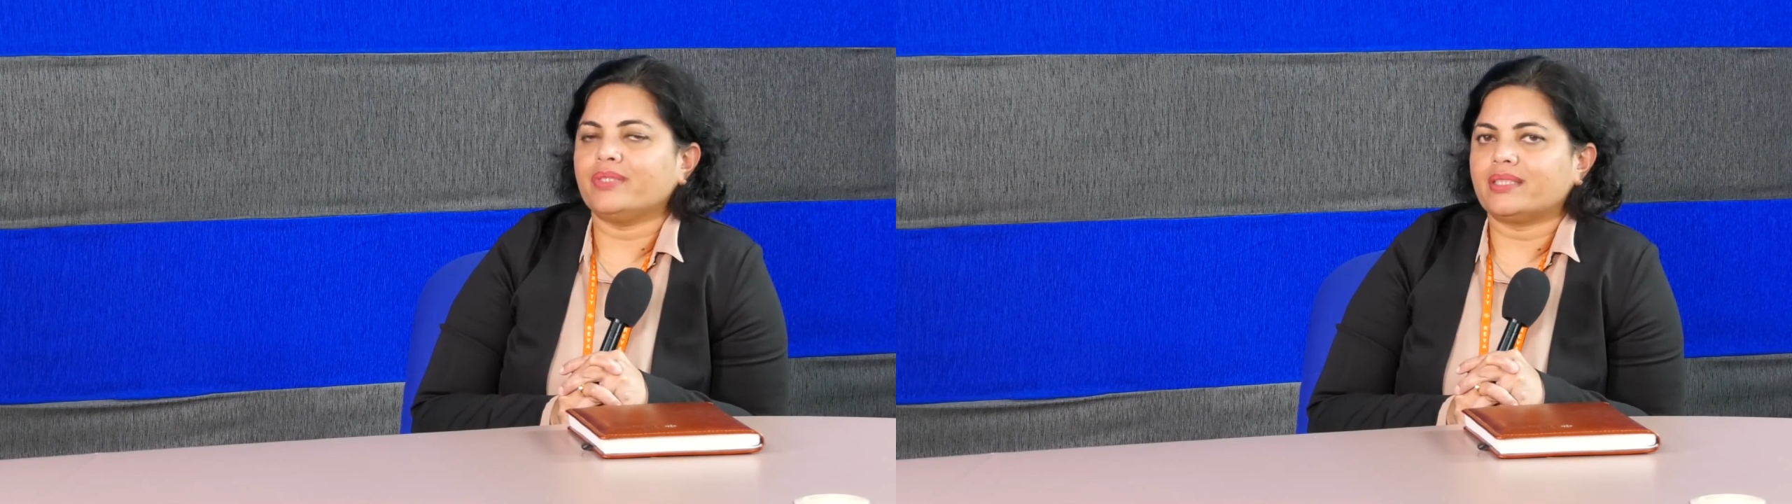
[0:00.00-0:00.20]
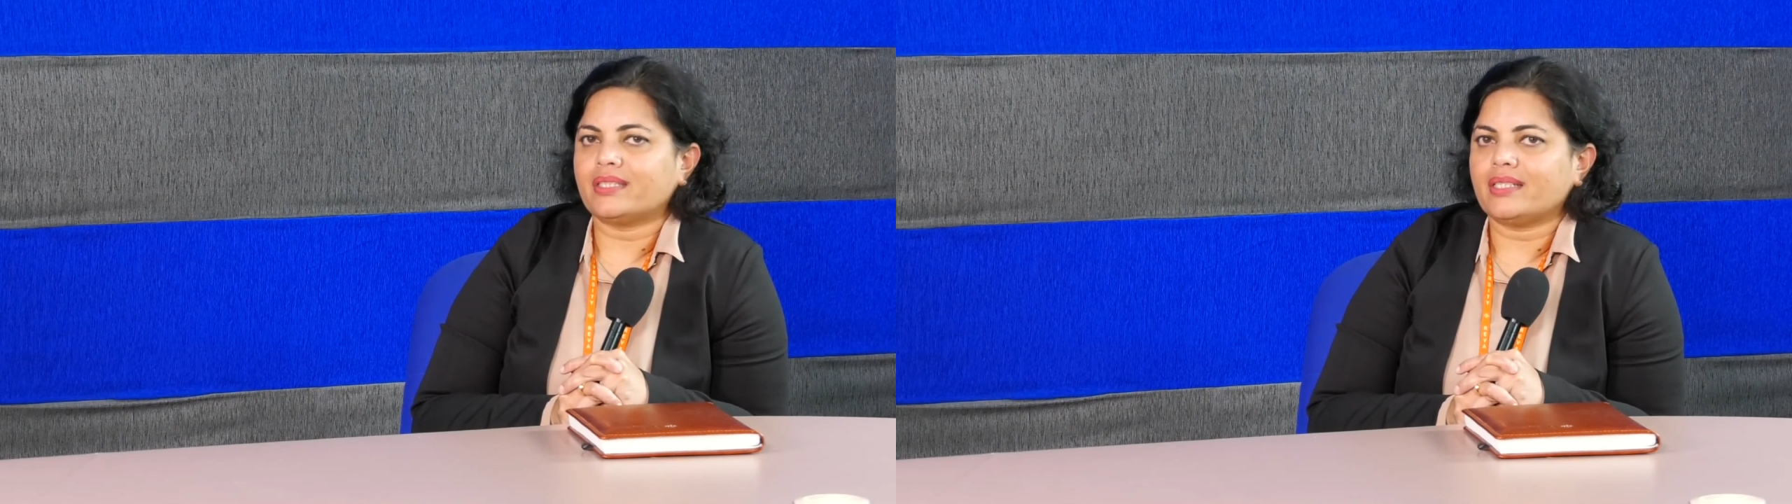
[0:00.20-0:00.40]

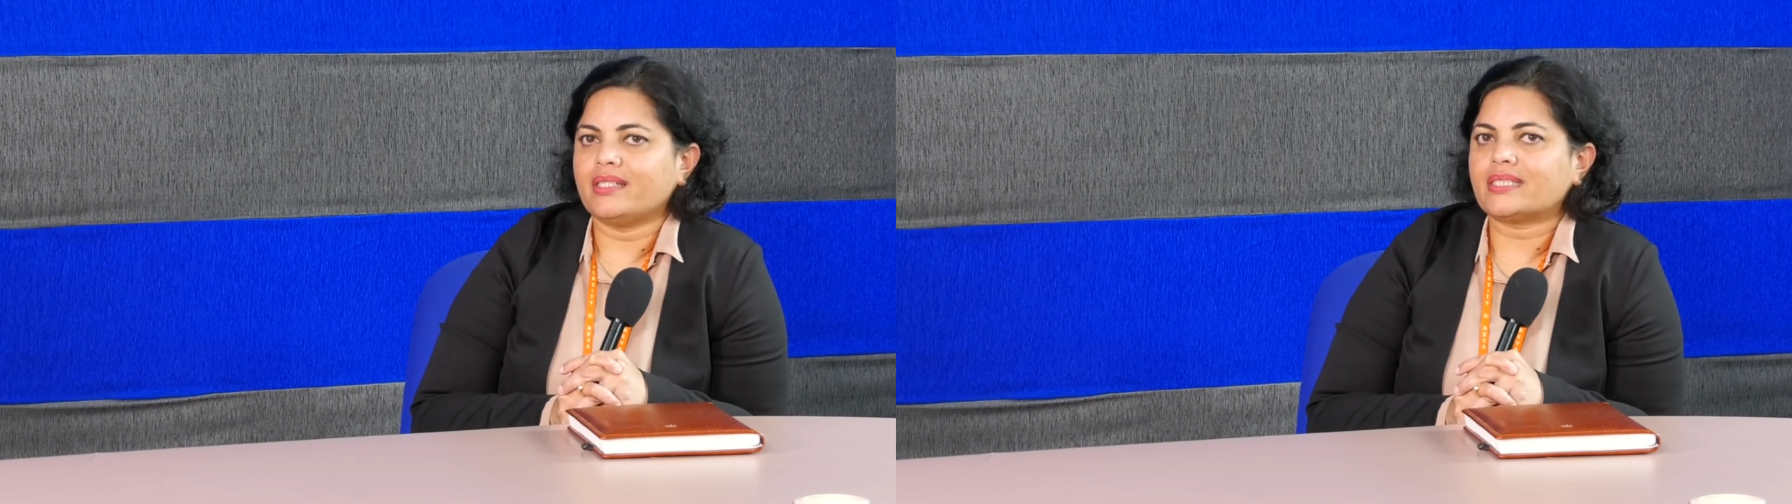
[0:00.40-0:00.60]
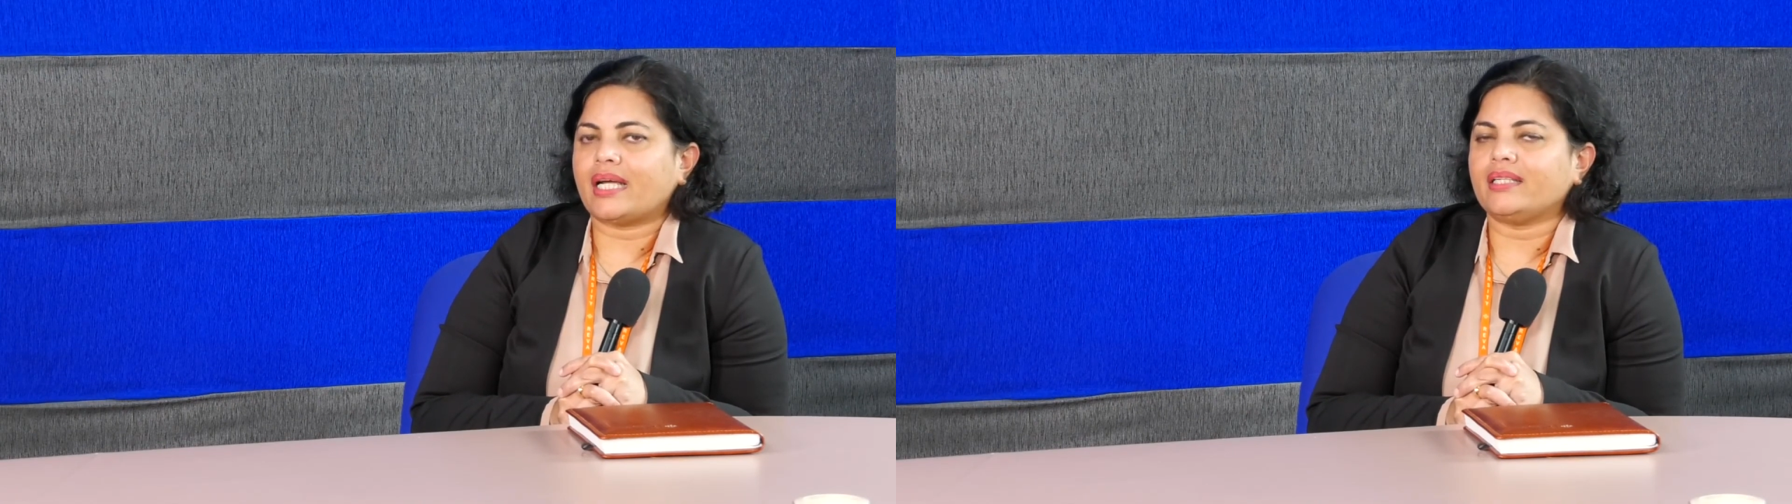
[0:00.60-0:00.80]
with
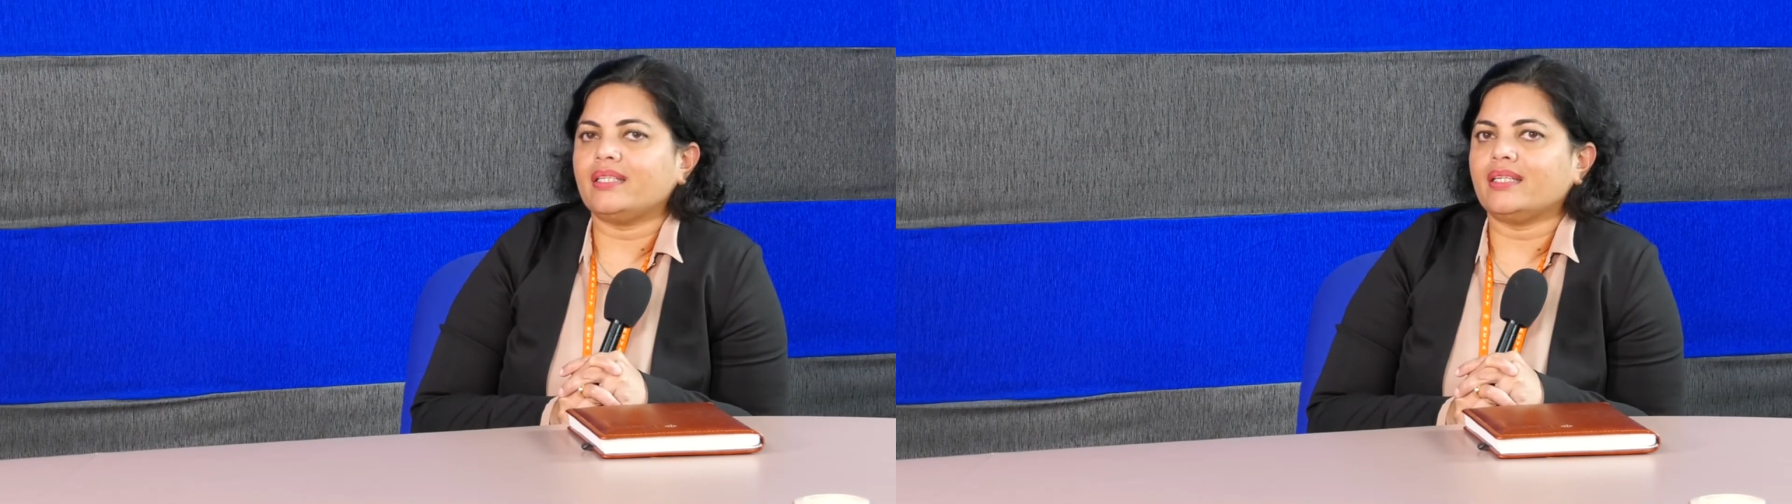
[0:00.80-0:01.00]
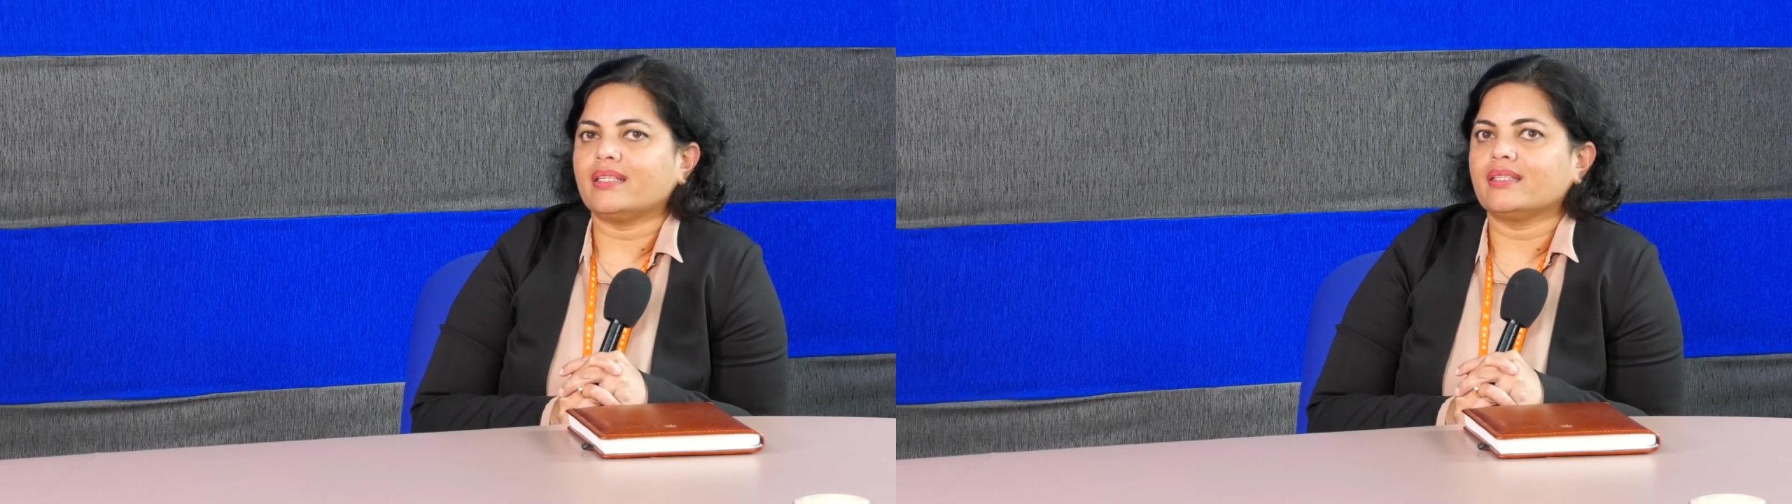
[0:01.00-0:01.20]

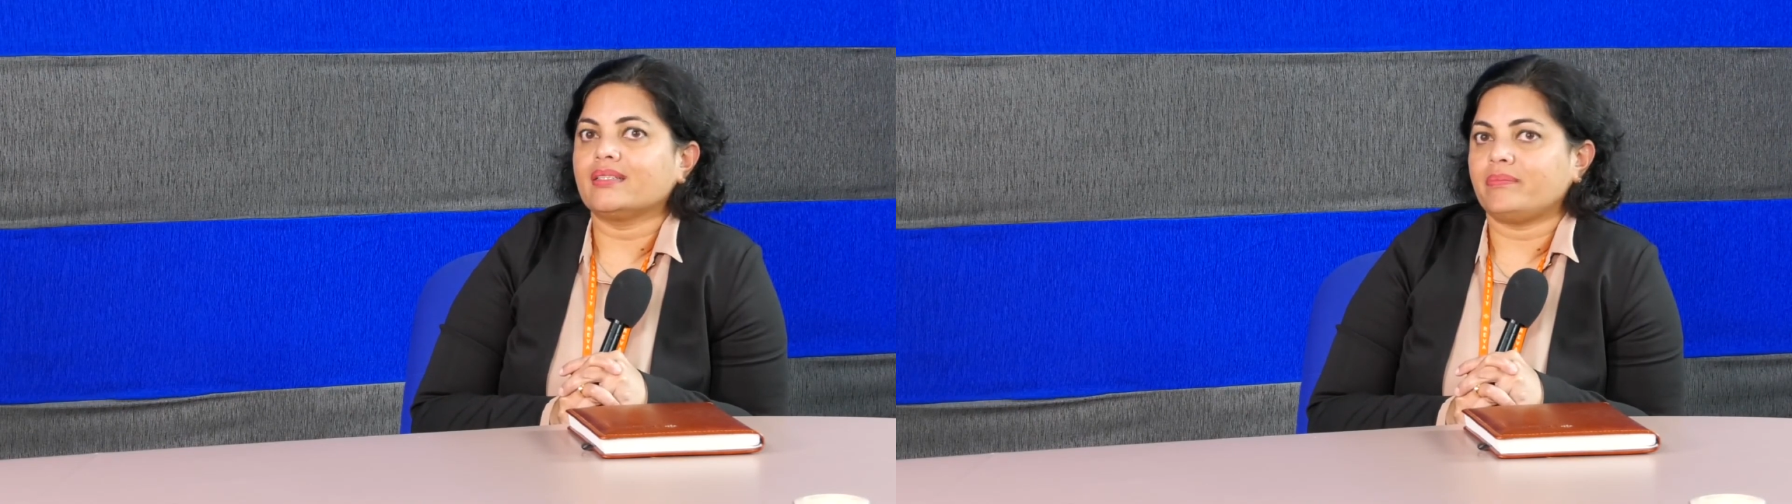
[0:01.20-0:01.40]
designing